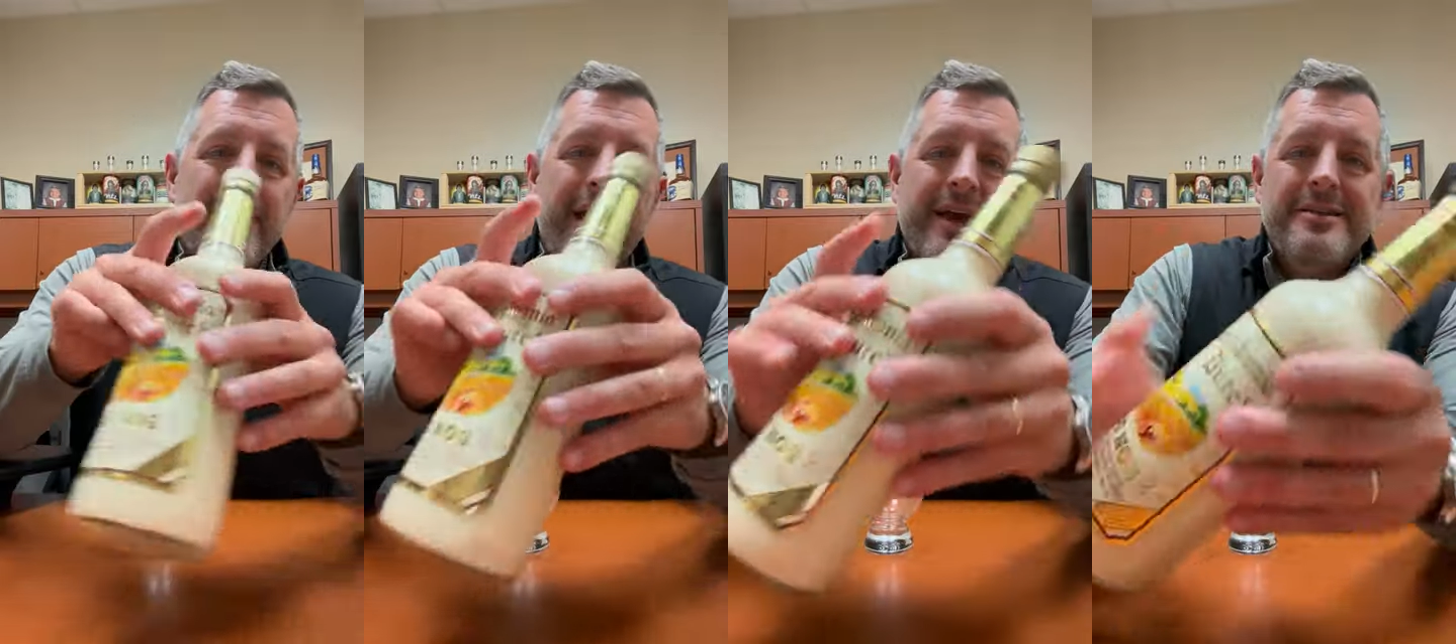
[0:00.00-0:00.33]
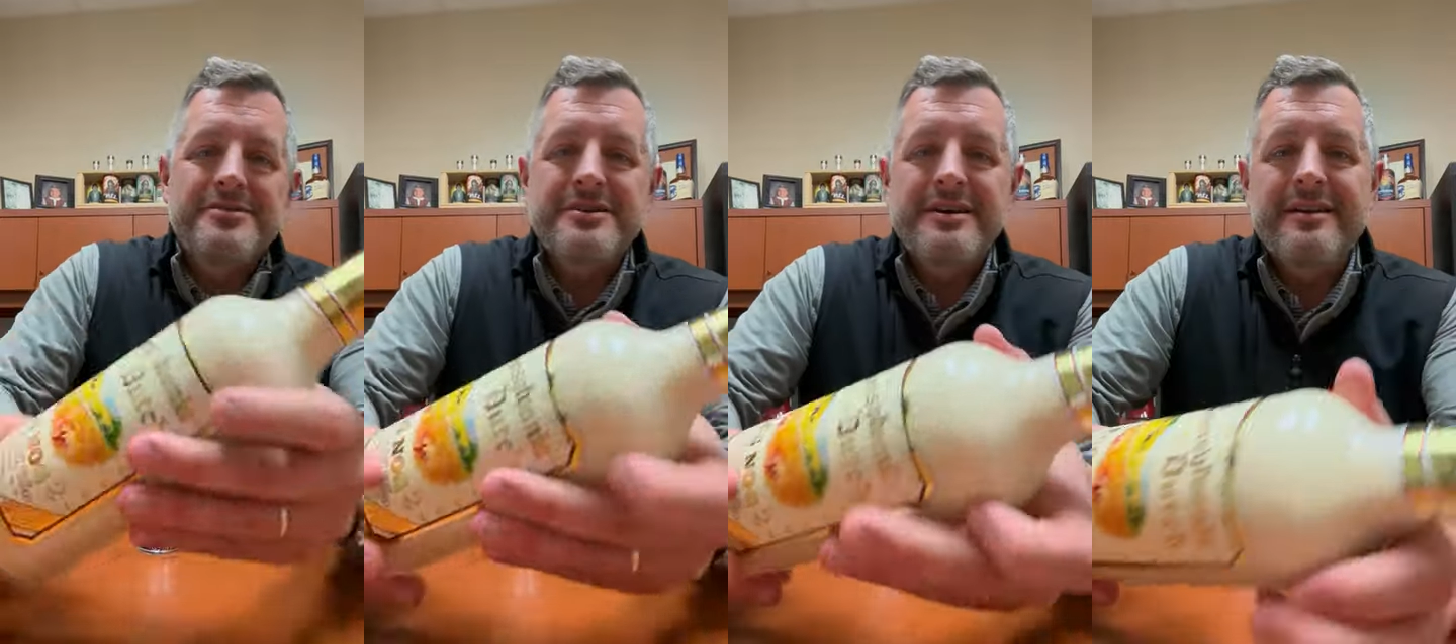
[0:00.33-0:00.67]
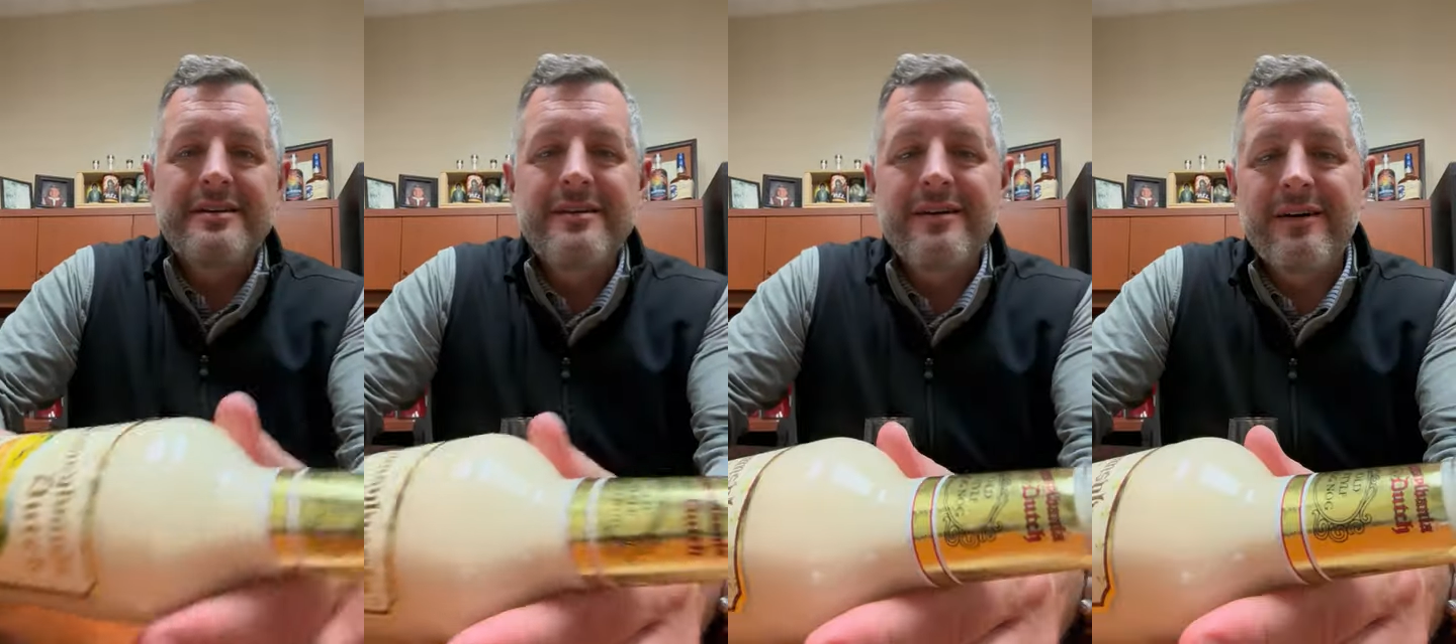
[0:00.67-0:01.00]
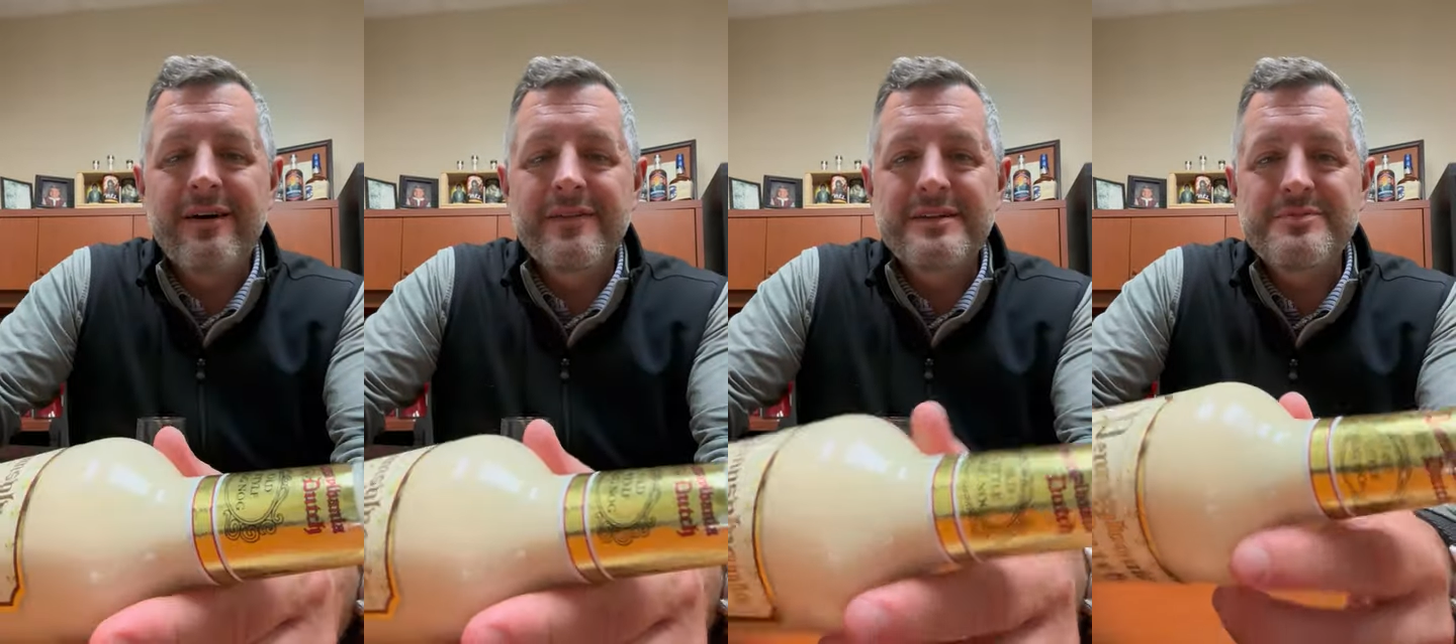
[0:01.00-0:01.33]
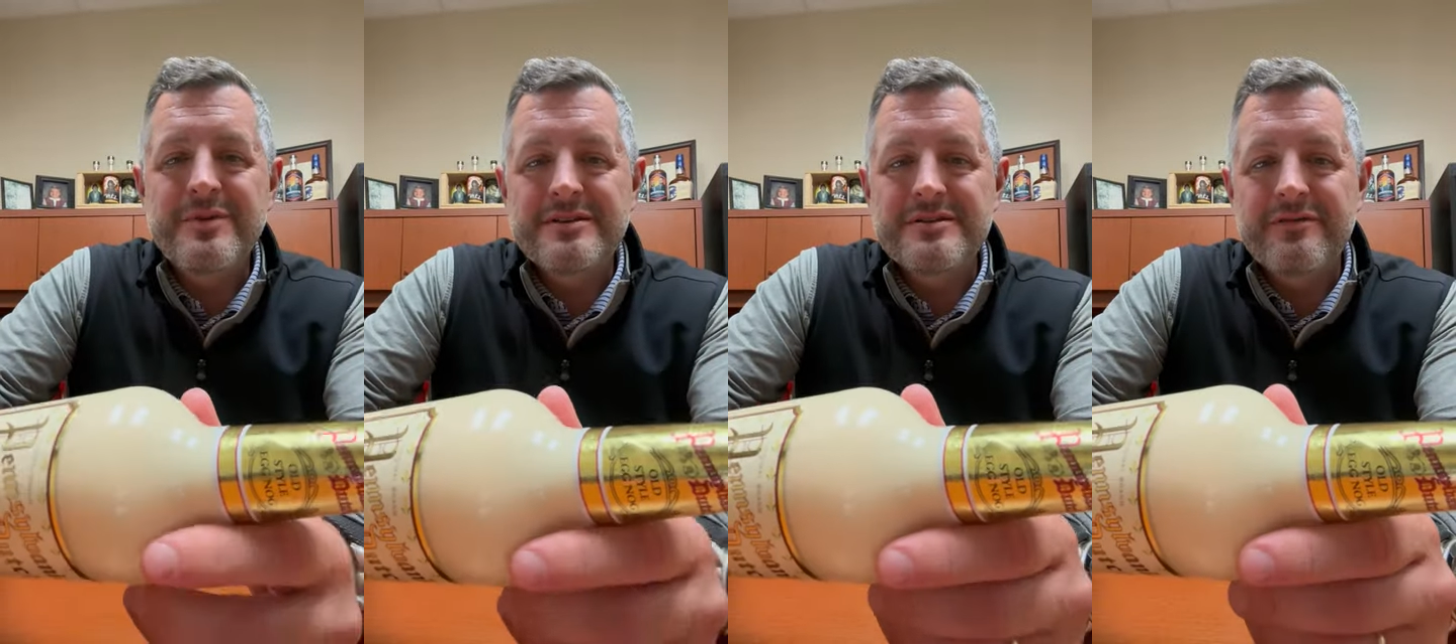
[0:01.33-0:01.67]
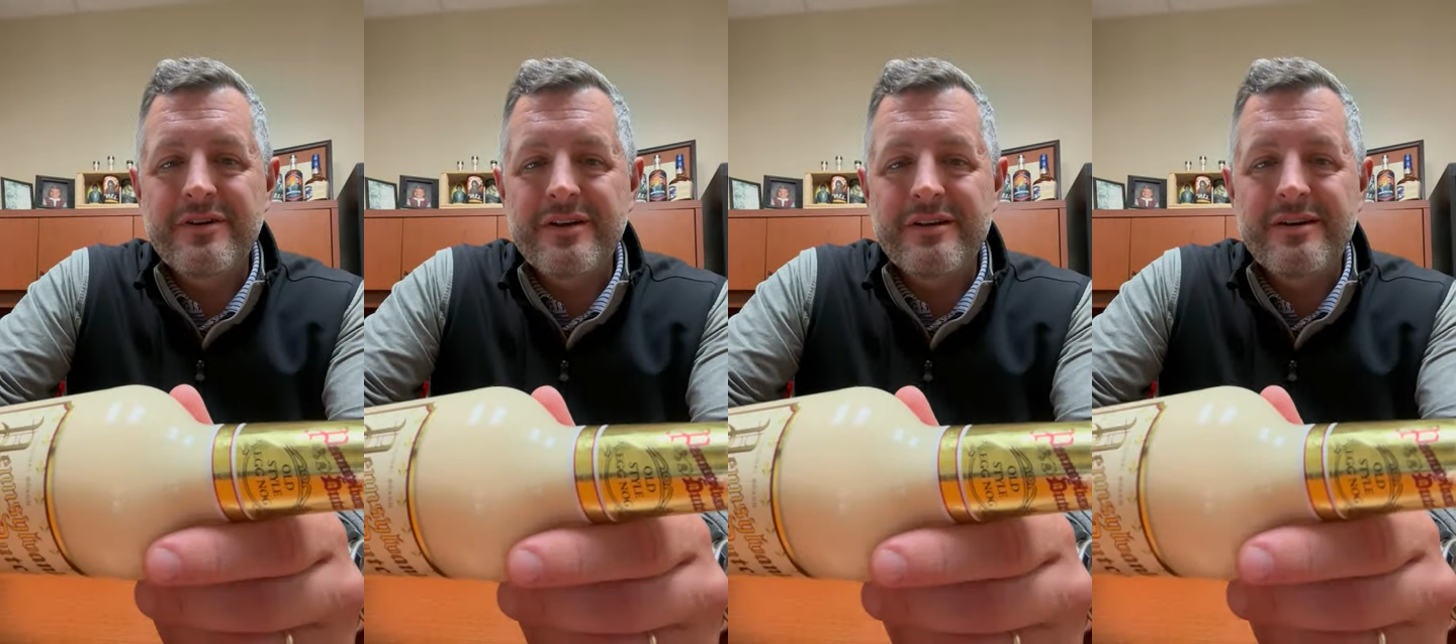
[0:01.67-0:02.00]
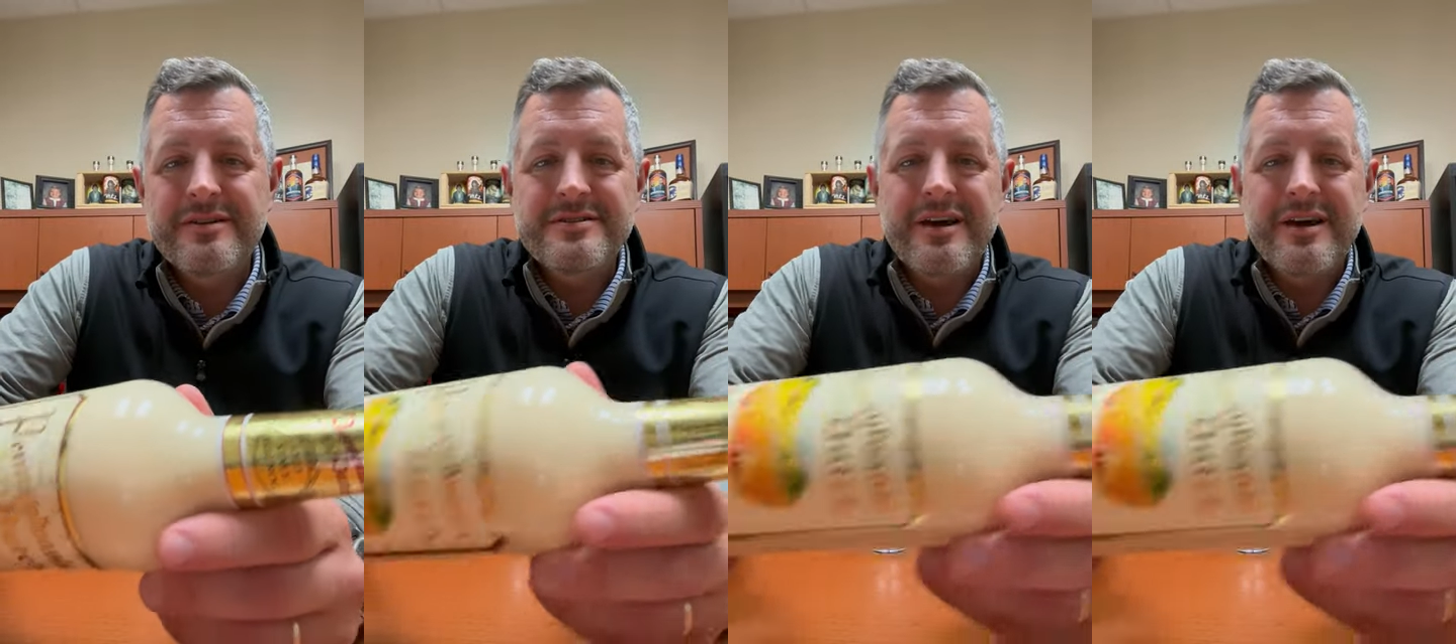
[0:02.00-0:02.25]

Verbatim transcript: packaging on this Pennsylvania Dutch